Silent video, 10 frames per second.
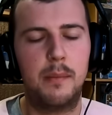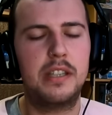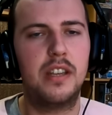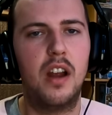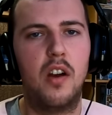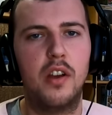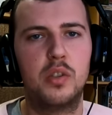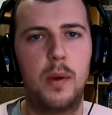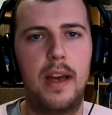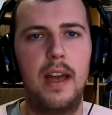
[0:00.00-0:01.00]
to be
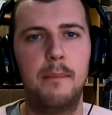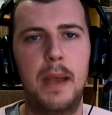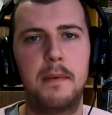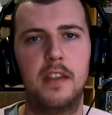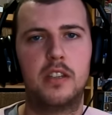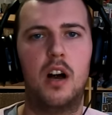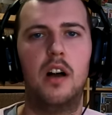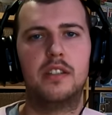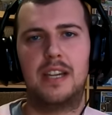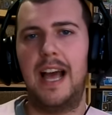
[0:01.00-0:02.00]
scenarios where maybe the
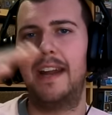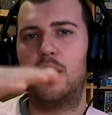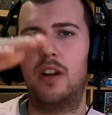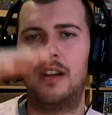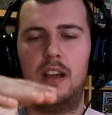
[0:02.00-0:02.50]
dart's landing,